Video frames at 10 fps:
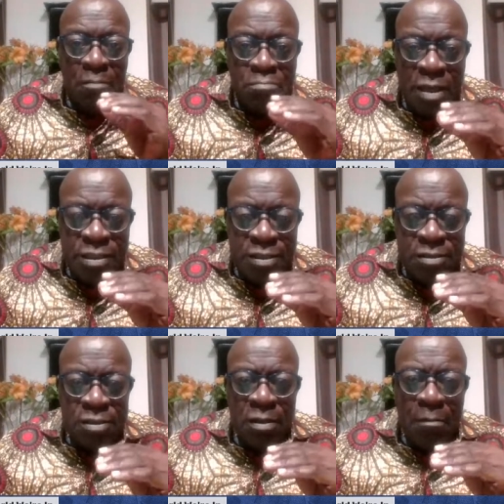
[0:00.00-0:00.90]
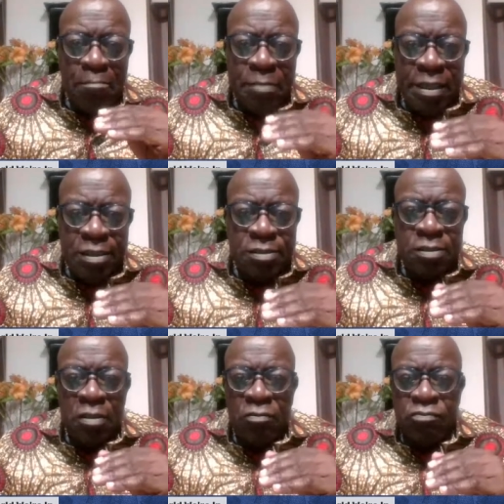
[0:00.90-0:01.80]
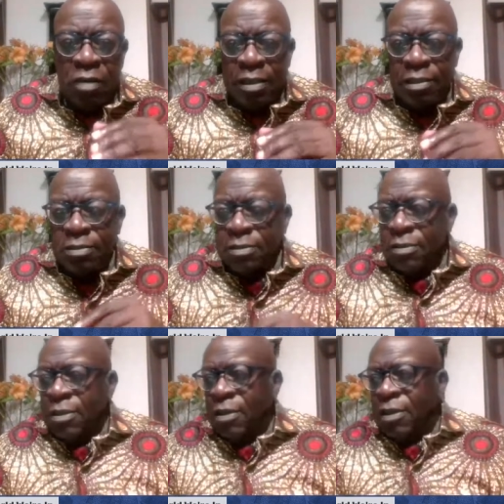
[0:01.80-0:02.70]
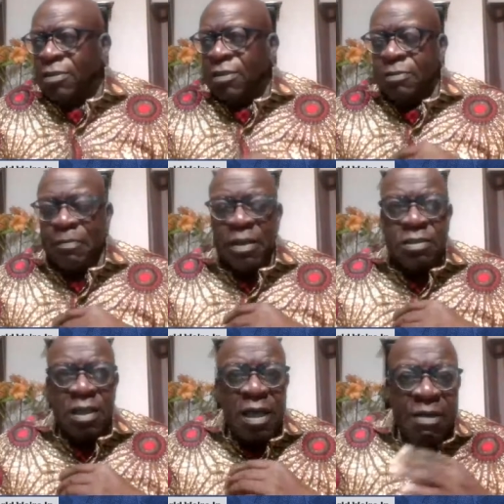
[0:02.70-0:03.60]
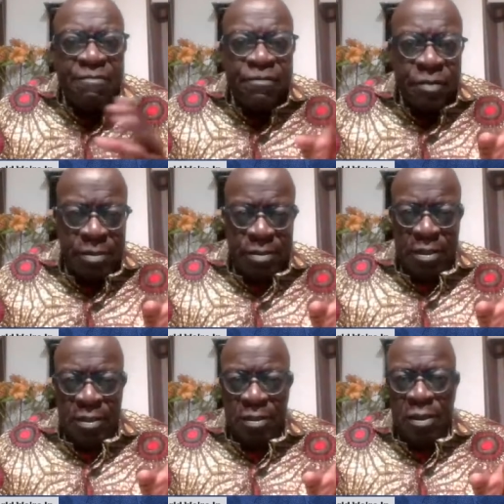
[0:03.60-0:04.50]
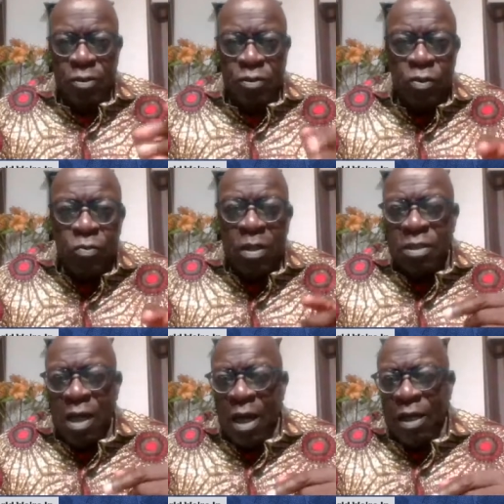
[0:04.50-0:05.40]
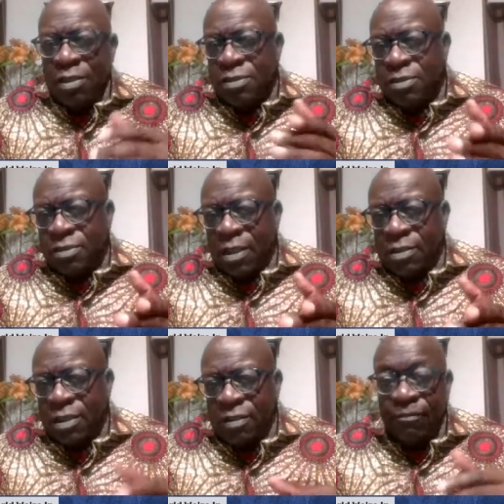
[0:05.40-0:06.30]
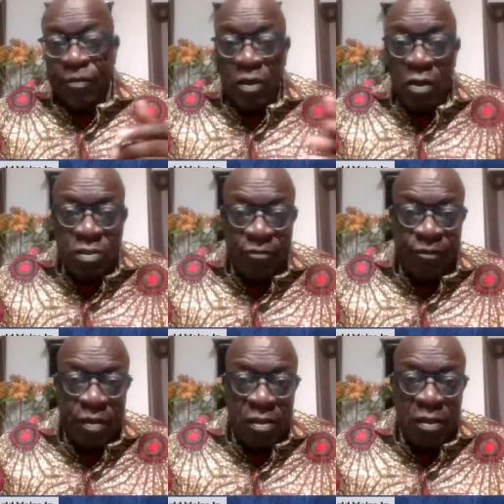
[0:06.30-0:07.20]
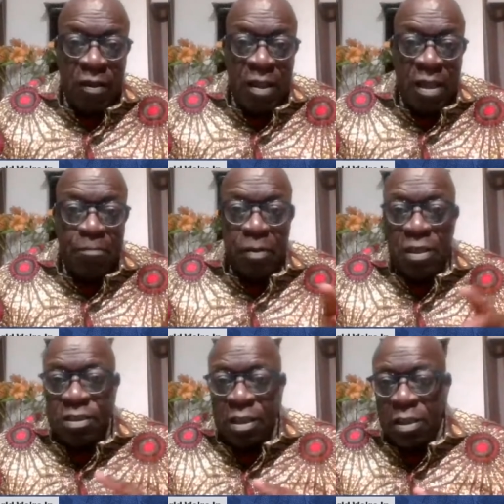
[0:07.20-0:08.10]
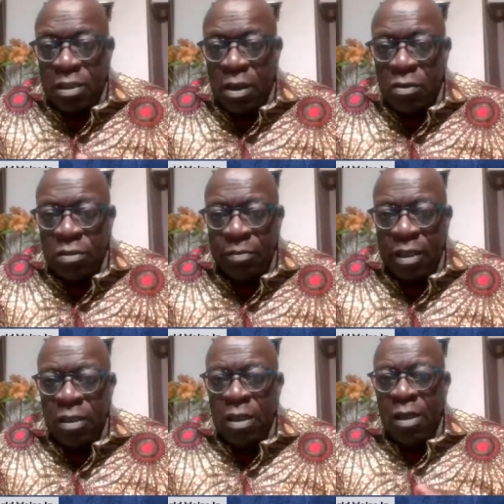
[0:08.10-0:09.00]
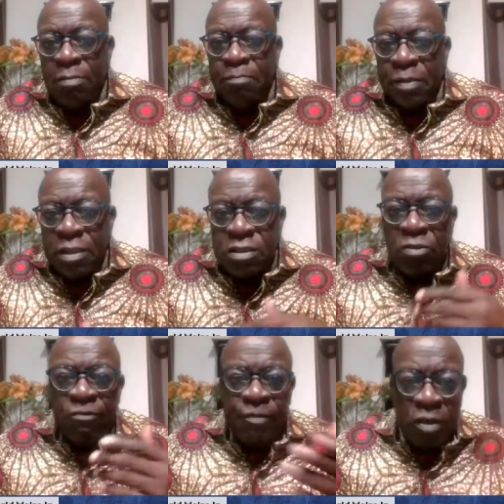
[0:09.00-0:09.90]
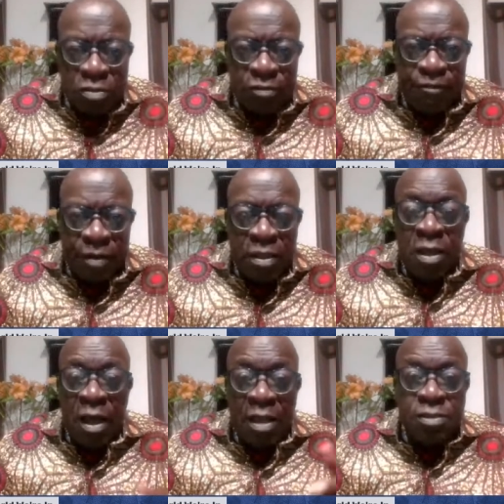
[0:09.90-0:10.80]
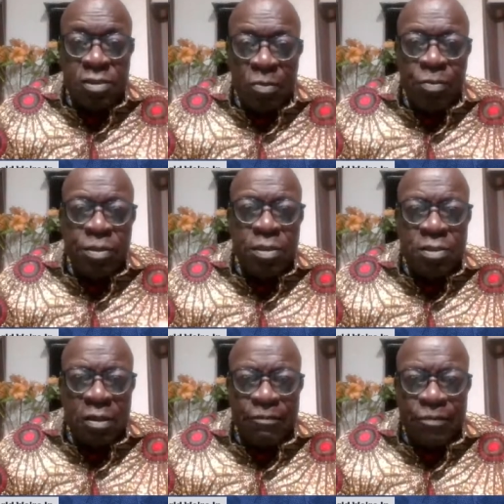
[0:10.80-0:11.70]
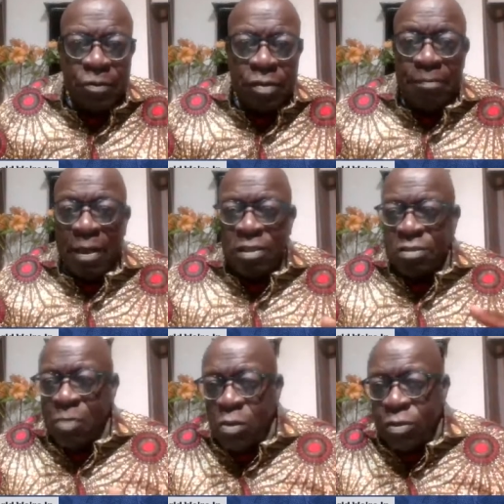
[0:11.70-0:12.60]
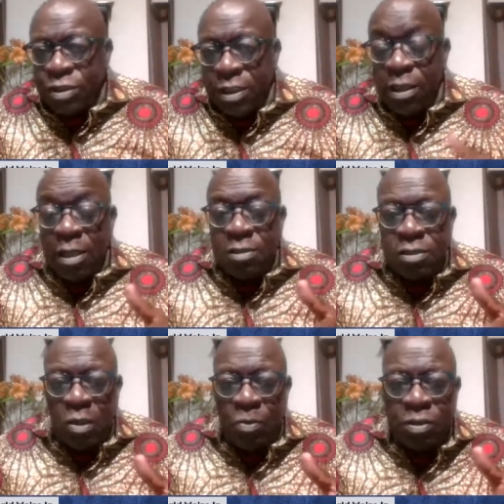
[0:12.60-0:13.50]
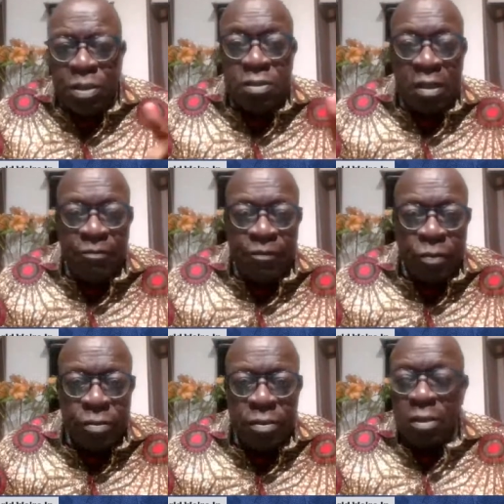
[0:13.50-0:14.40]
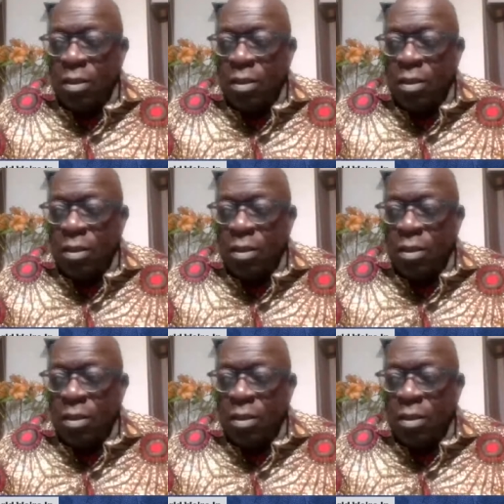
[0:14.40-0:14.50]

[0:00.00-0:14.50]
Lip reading: Might makes right, despite everything you and I studied in philosophy, in political economy, in political philosophy, and so on and so forth, about democracy and so on and so forth.